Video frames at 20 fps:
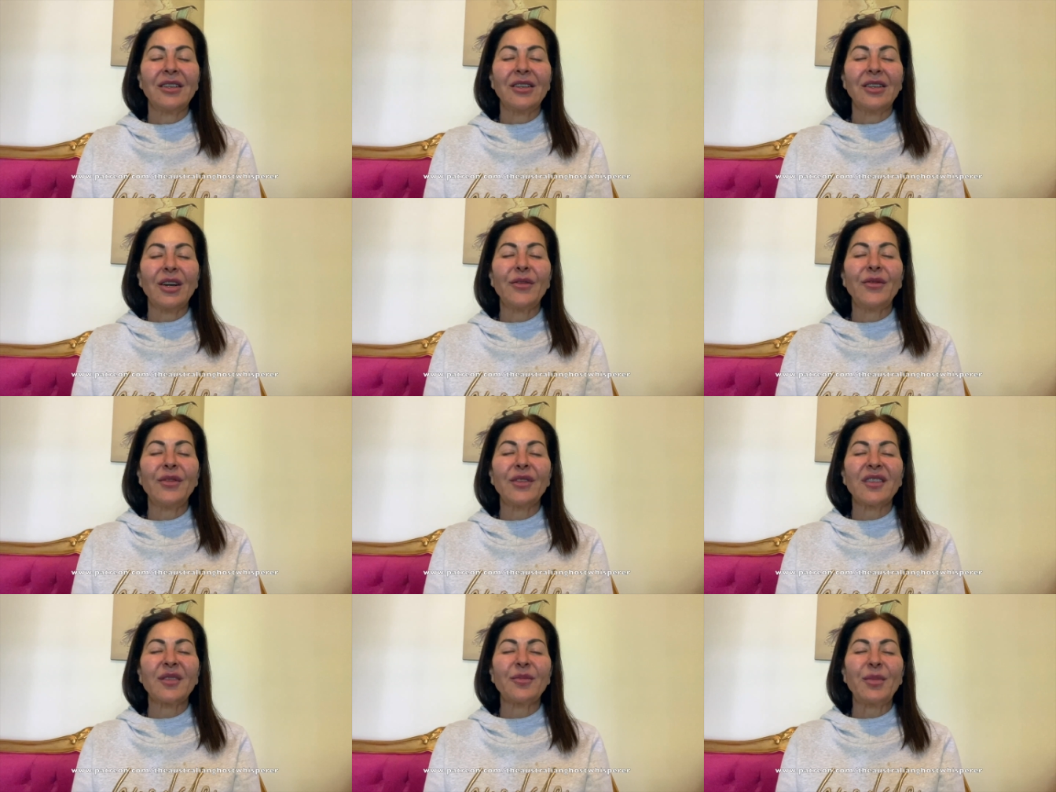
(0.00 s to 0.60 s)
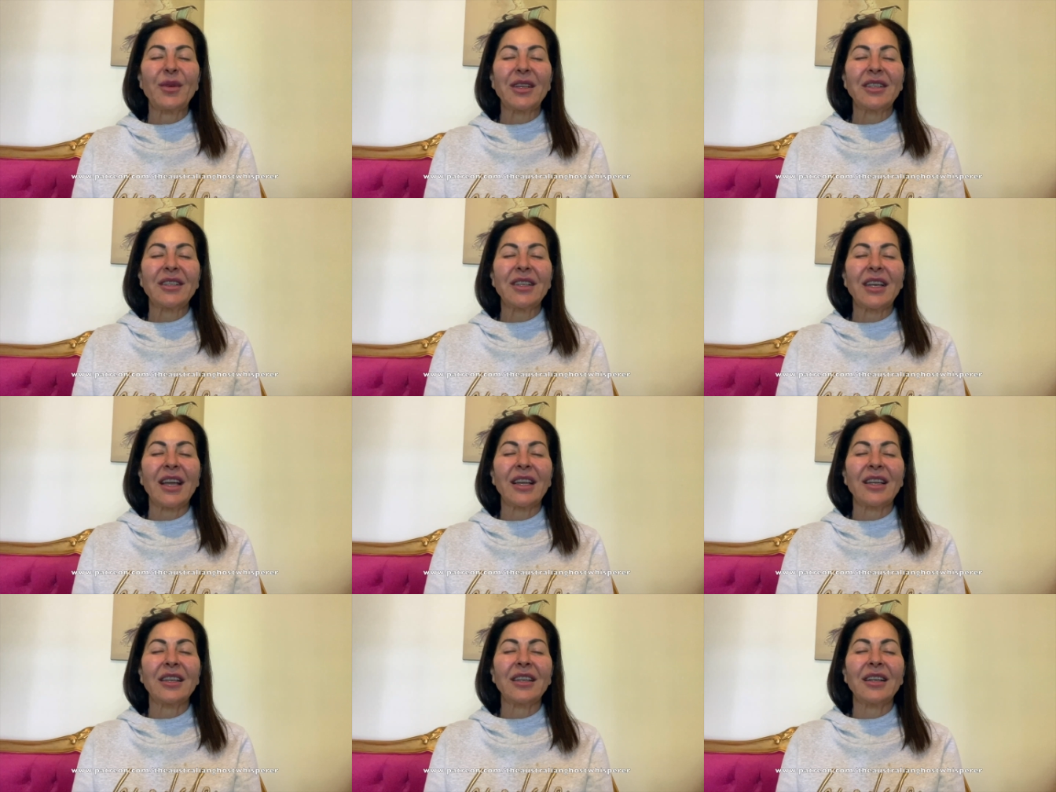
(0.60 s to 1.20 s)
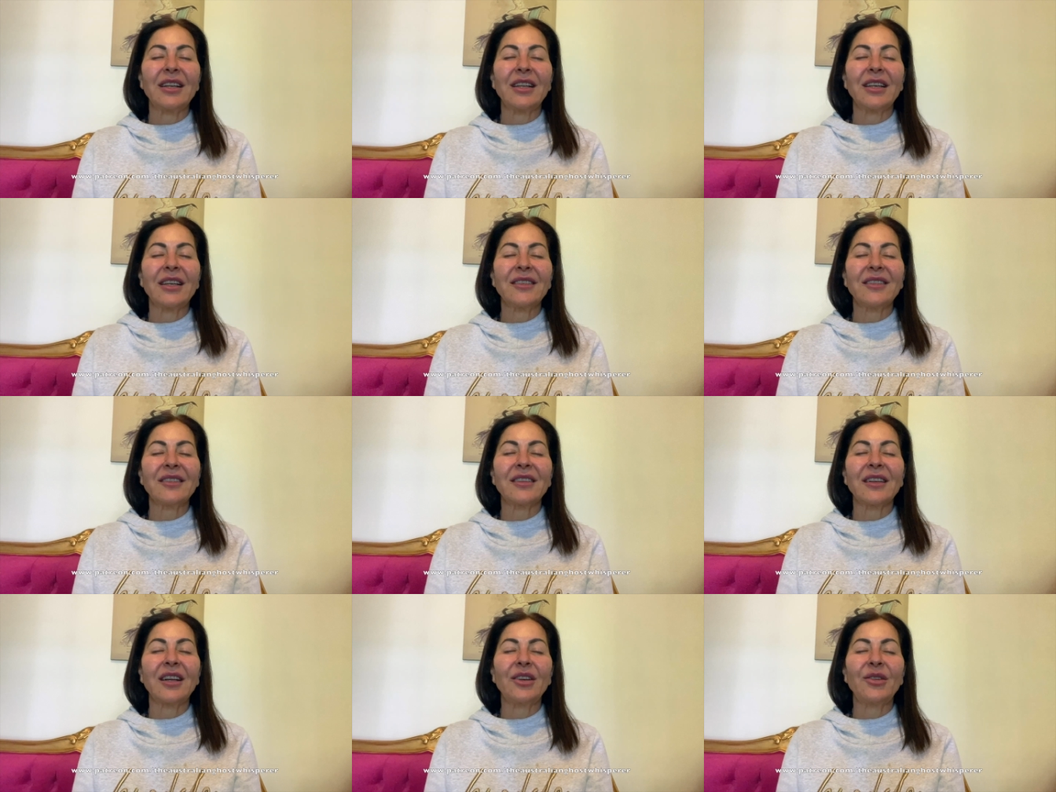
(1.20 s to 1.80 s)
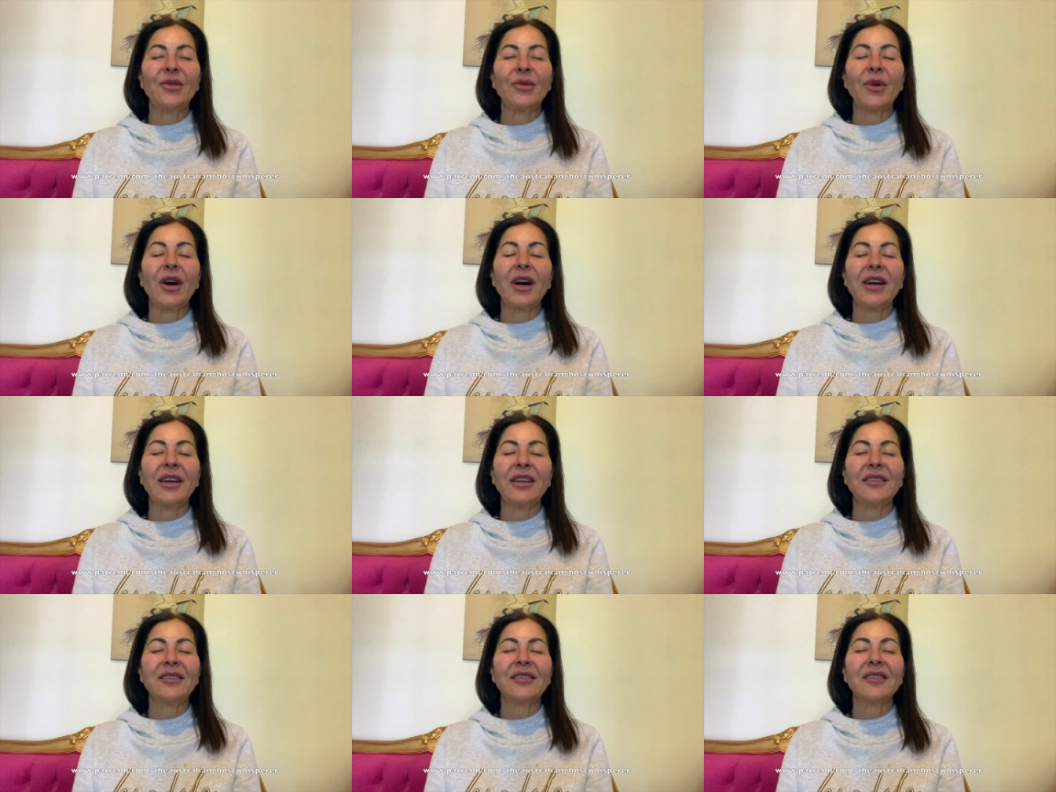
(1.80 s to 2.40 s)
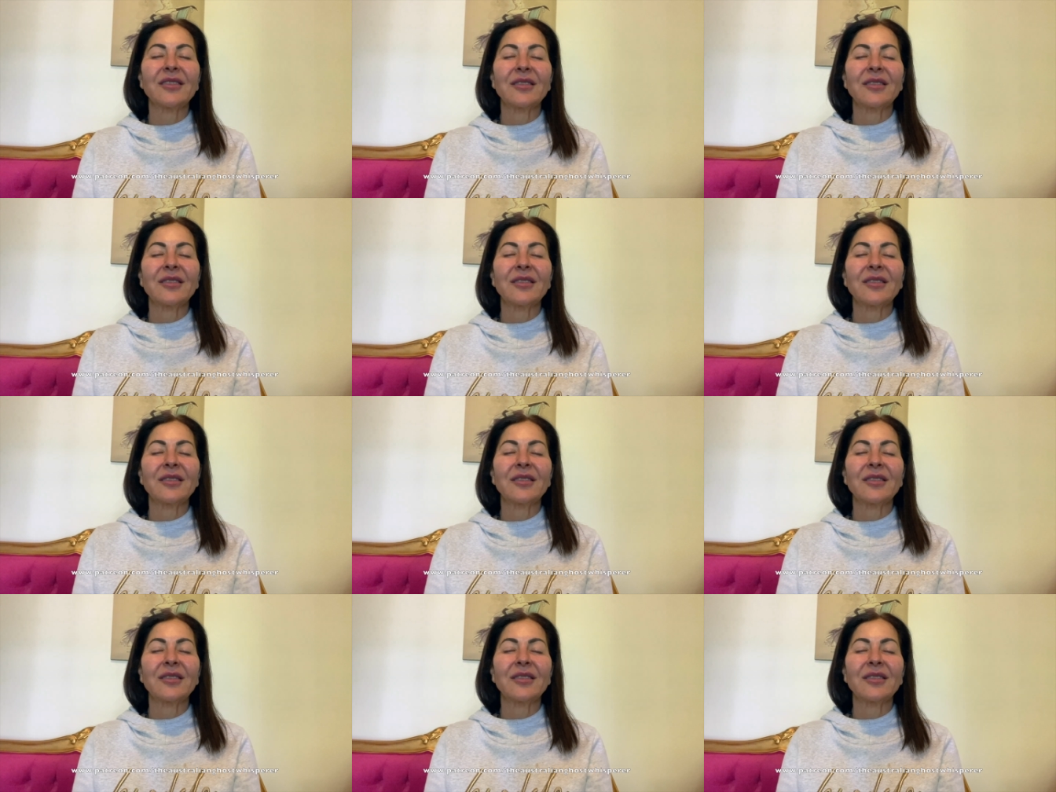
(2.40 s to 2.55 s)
of a spectacular sunrise,